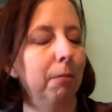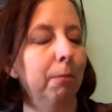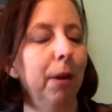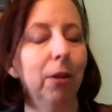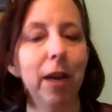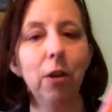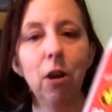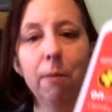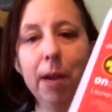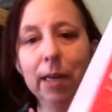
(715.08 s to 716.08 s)
But look how
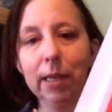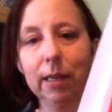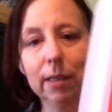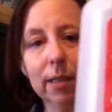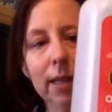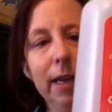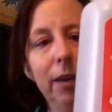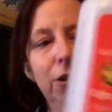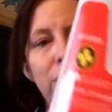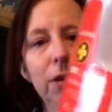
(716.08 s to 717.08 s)
compact it is. Like,
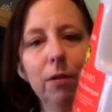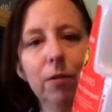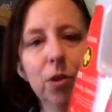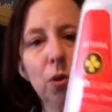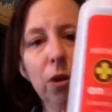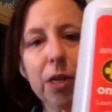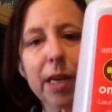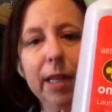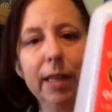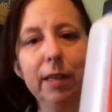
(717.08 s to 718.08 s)
you could store a
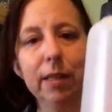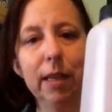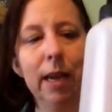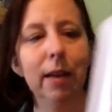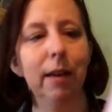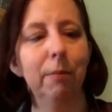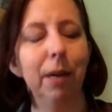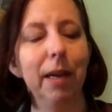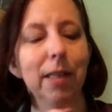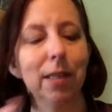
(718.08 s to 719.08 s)
ton of these, and
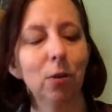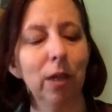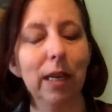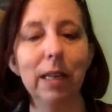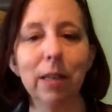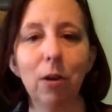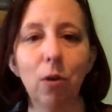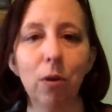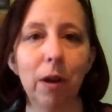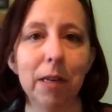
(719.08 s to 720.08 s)
because it only needs
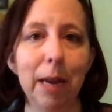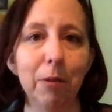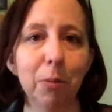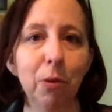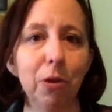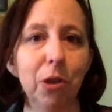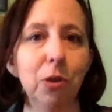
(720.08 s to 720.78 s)
a tablespoon or